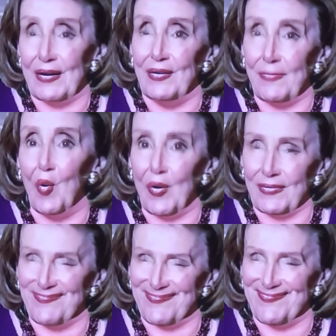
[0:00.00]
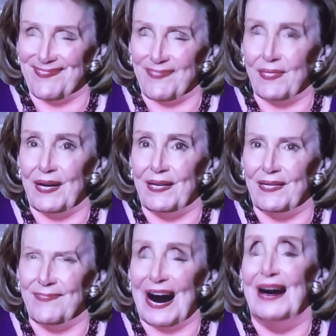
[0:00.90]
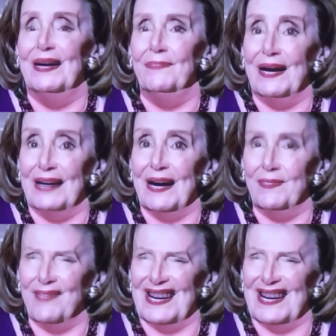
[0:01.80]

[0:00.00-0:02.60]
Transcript: they're poor make these